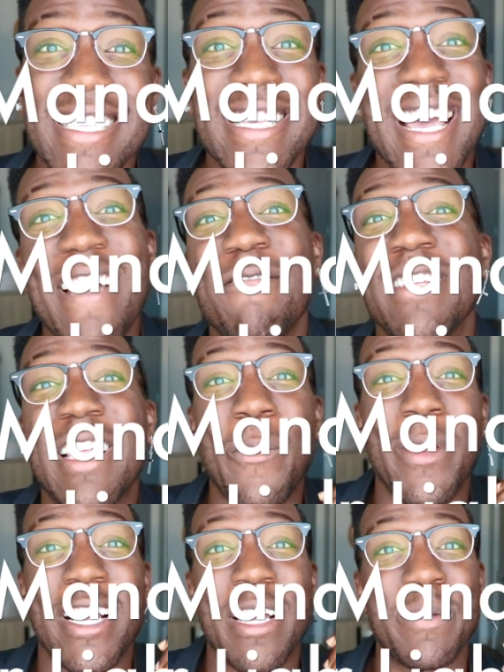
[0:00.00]
is everything
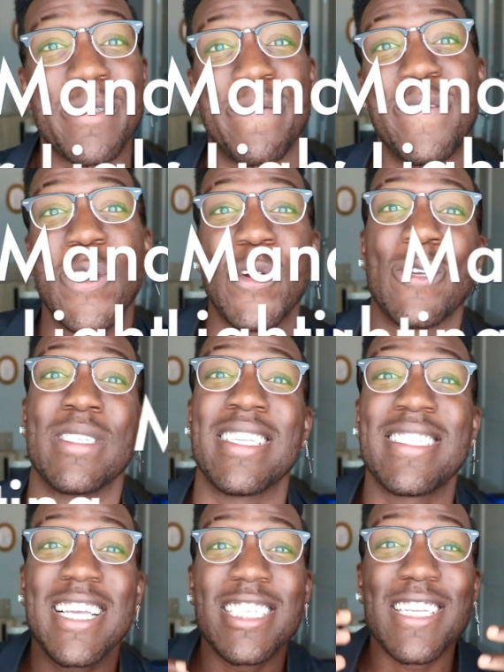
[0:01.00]
when it comes to photos.
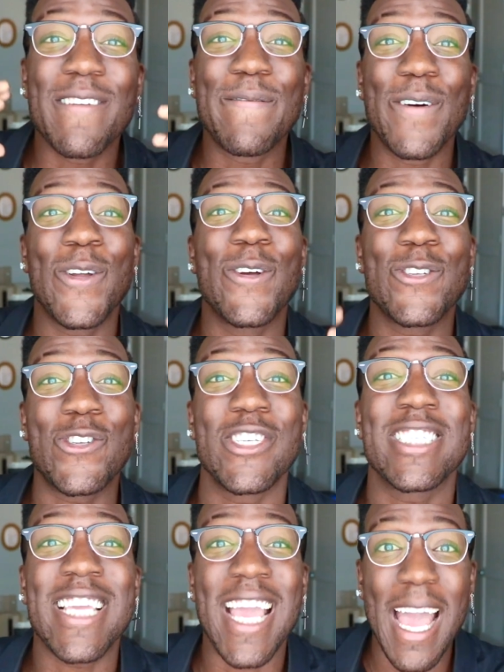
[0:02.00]
Essentially, photos are
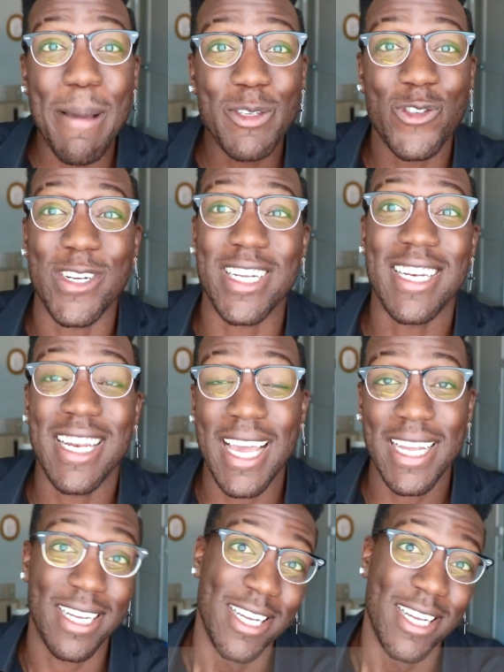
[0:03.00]
just capturing light.